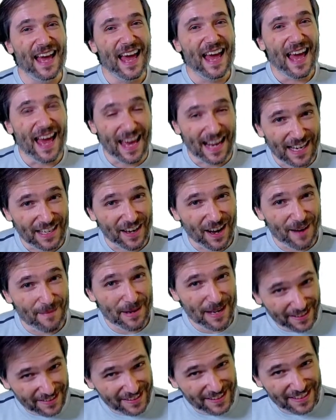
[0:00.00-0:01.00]
And I got my
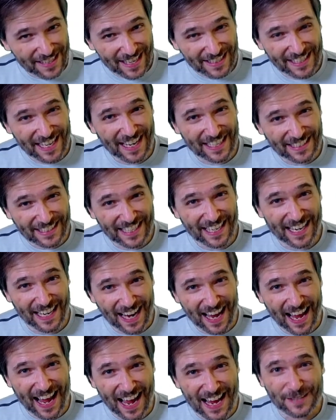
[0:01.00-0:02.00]
exercise again today,
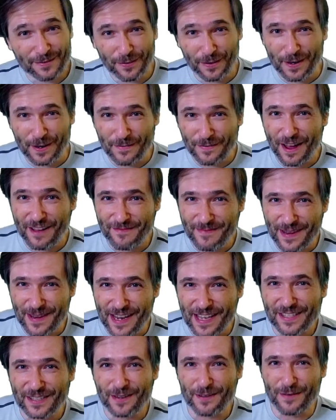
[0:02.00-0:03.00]
guys. forty-five
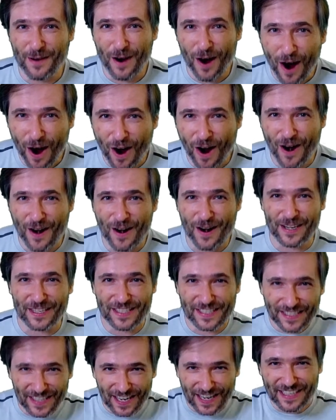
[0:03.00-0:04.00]
minutes of hard
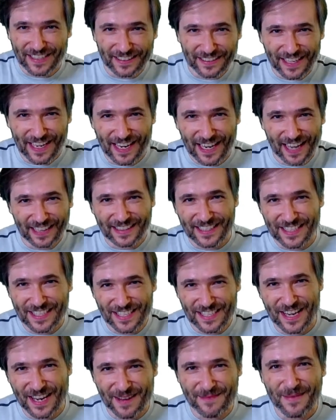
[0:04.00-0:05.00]
cycling at the
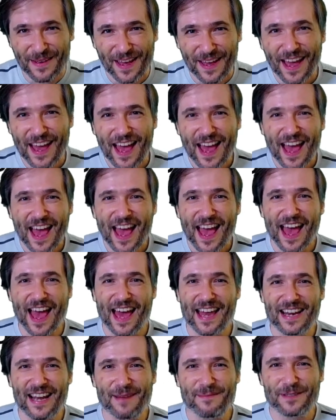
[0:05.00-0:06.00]
gym,
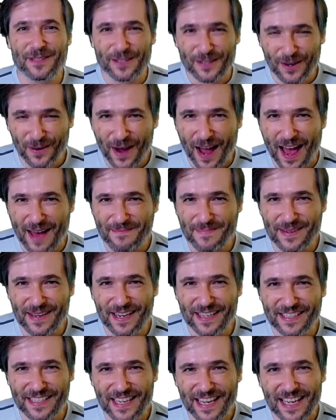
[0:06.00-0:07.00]
and I'm so happy
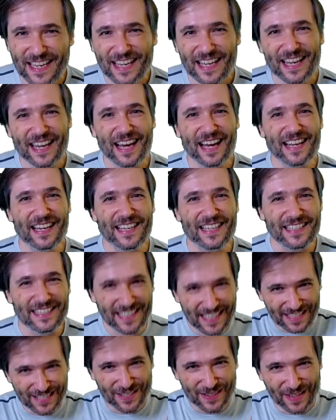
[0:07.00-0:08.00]
I did.
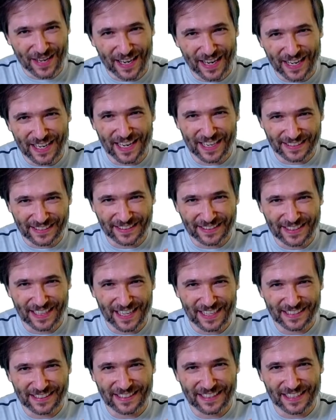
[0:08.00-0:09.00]
Did you get any
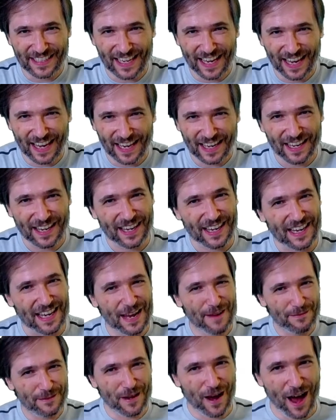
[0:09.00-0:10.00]
exercise today?
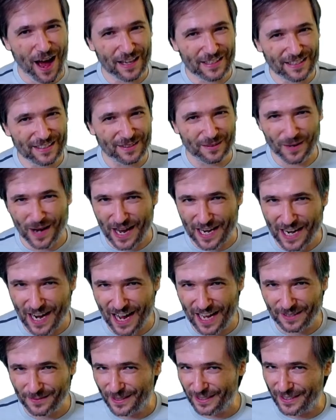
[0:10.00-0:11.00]
If not, why
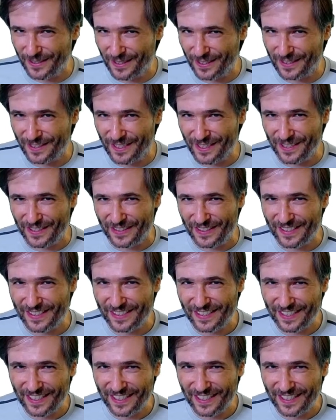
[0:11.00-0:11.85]
not? What's your excuse?